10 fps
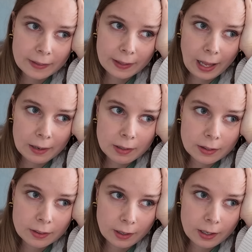And then I
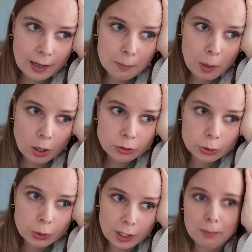think I'm
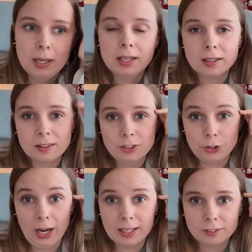also gonna make the
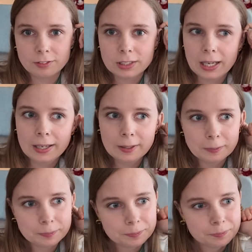dragonfly.
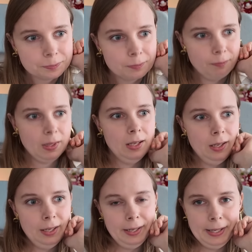
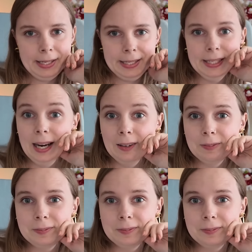Yeah.